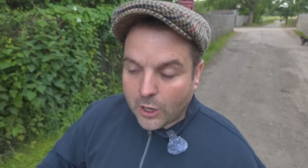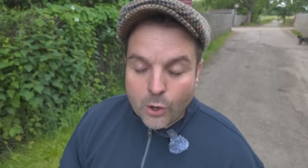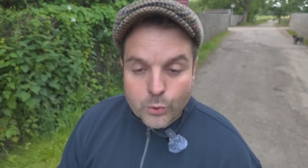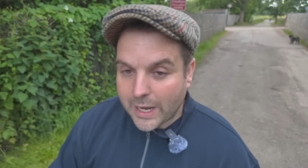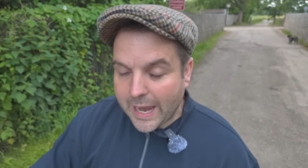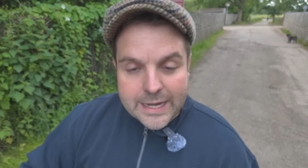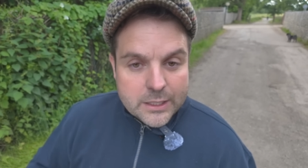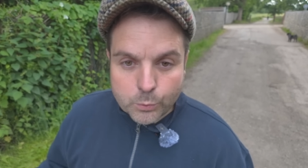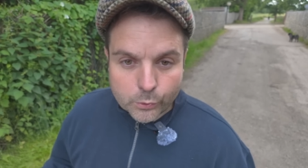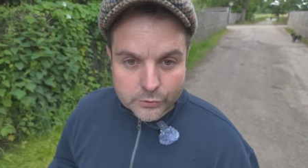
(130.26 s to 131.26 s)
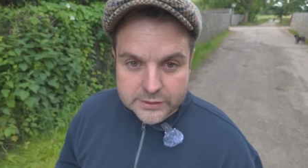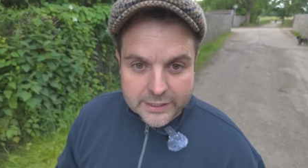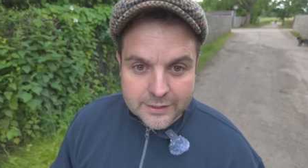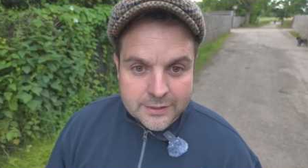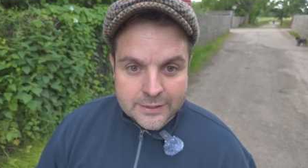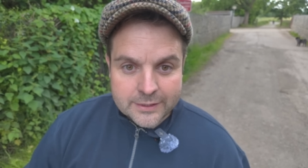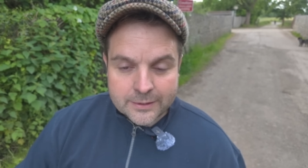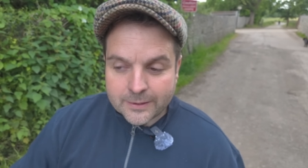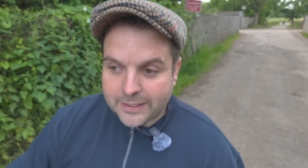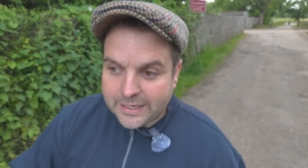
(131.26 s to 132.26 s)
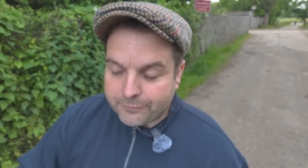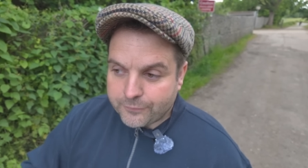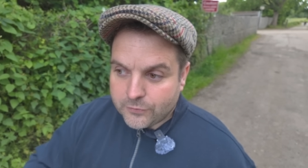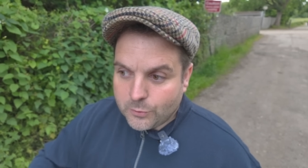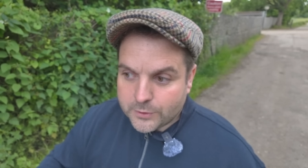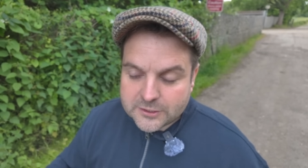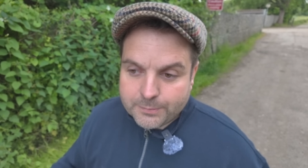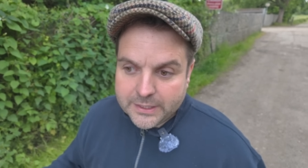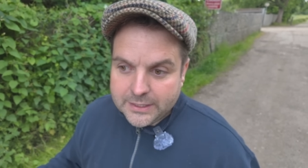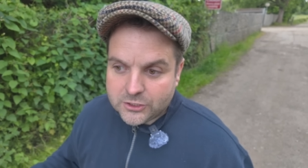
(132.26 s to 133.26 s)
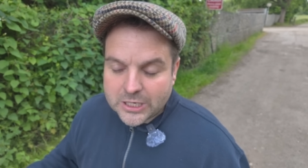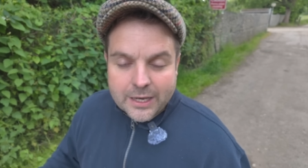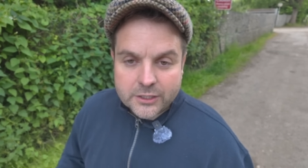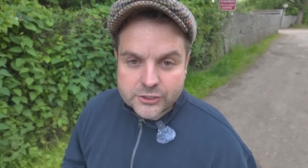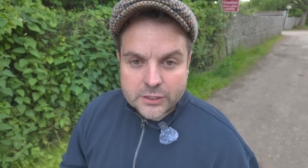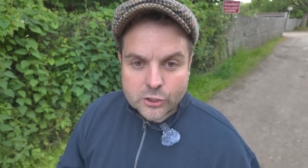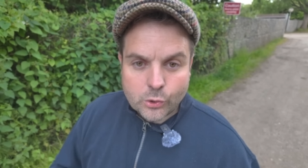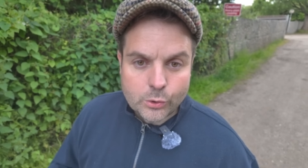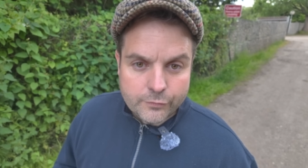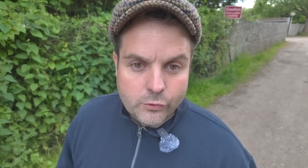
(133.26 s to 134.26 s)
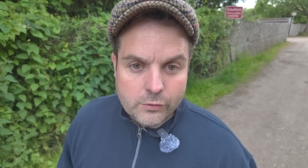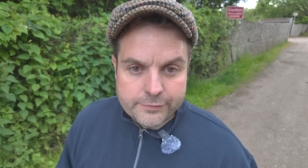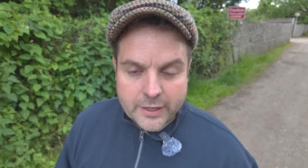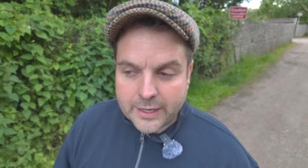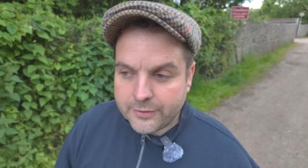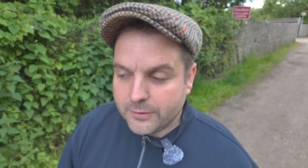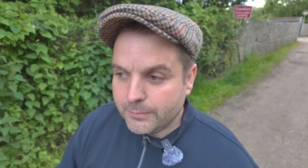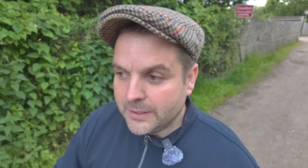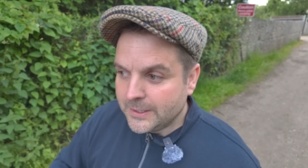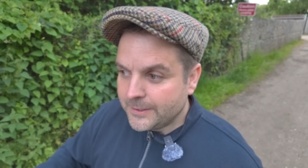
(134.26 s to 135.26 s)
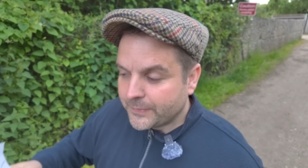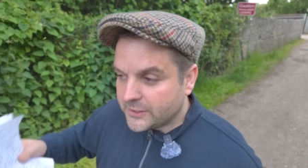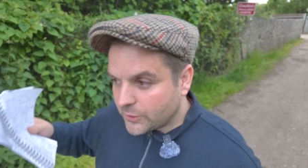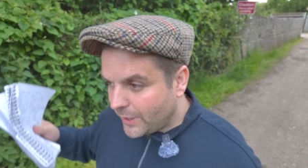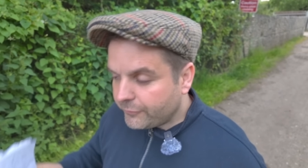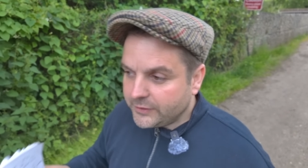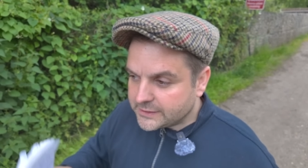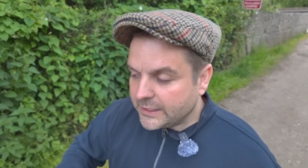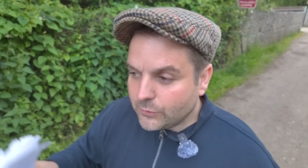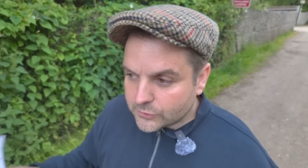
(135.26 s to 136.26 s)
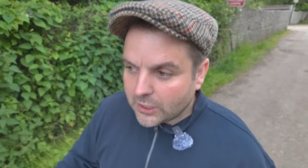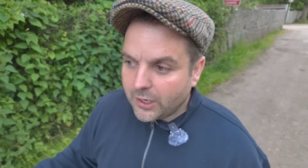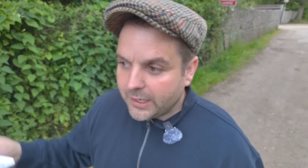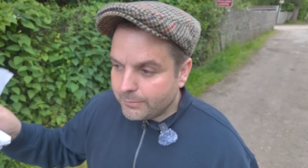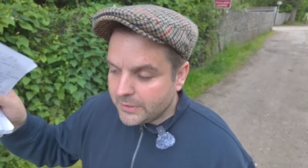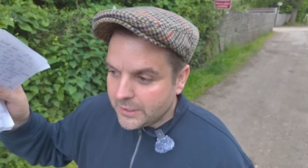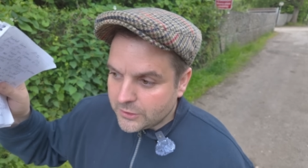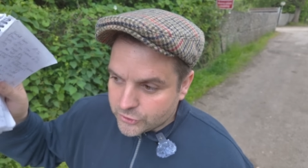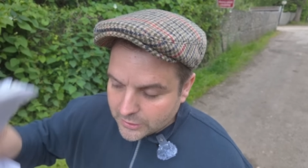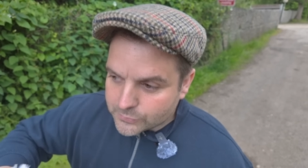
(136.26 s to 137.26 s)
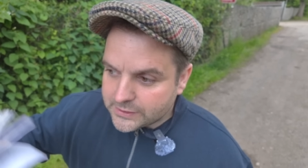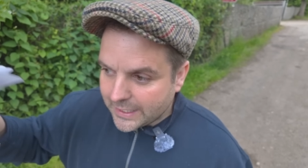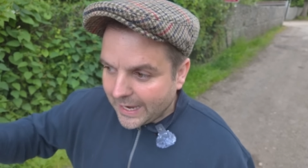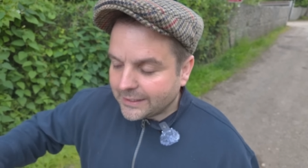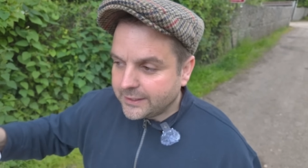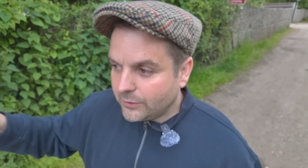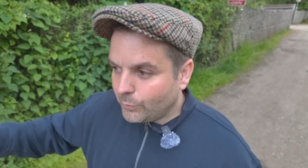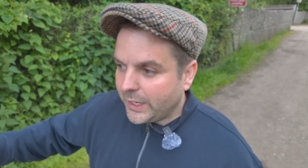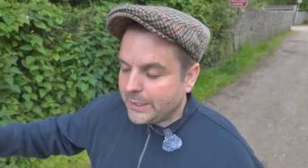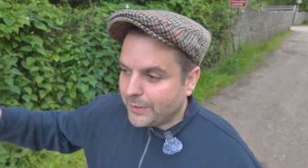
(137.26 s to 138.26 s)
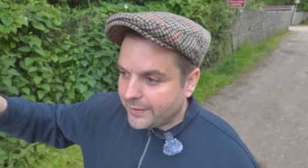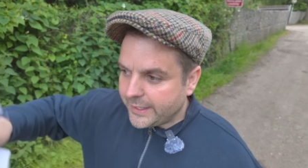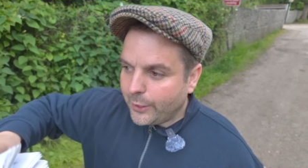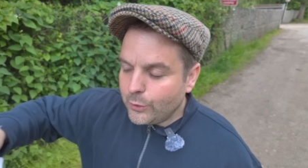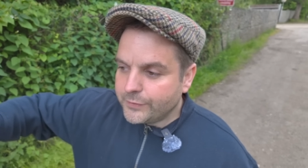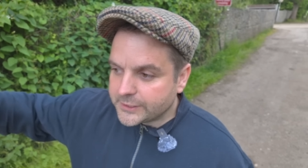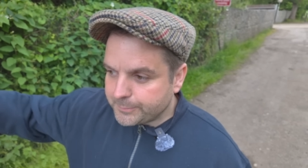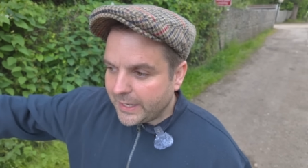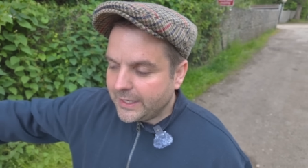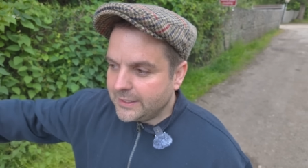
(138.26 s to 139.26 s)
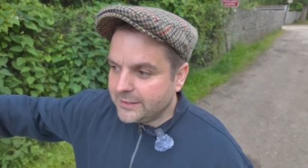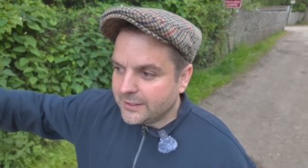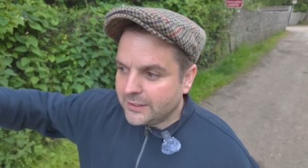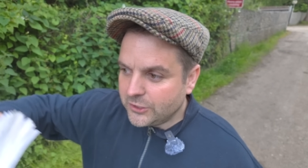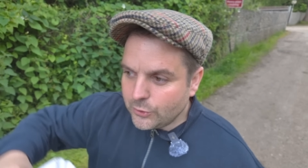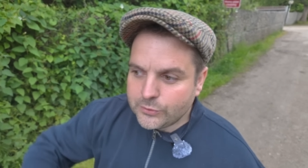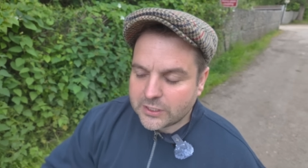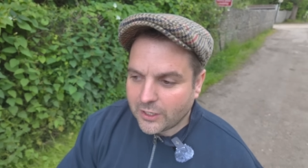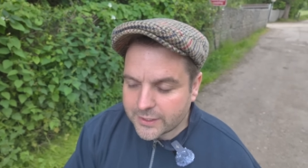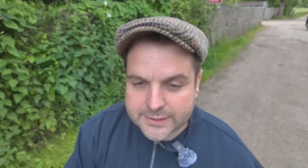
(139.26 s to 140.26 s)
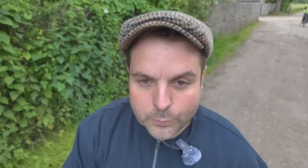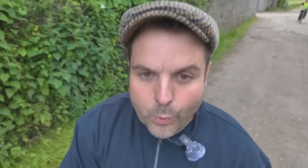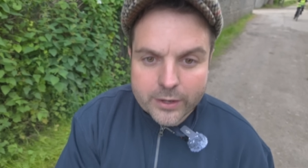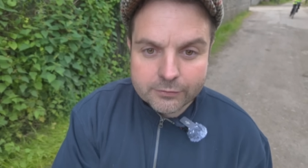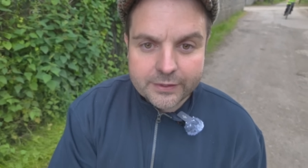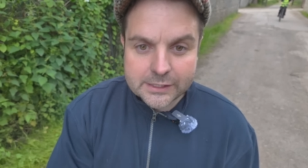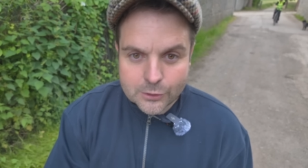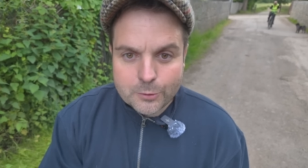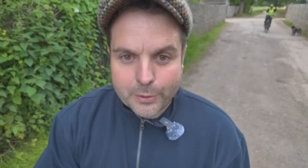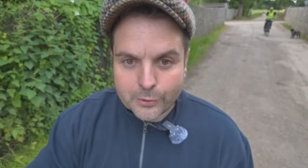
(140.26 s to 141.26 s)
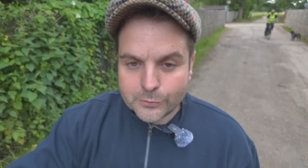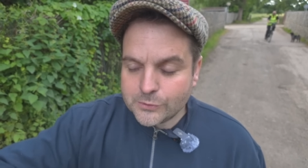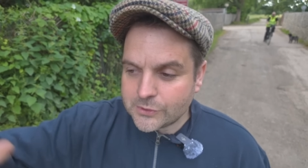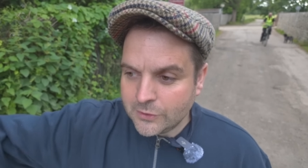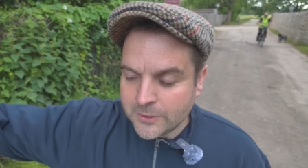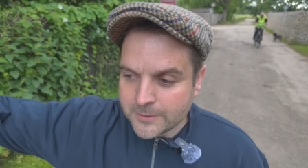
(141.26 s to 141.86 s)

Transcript: hold any water if you were to be challenged in a court of law via them. And so every single time Chelsea act in a way where they overspend utilising one of these loopholes,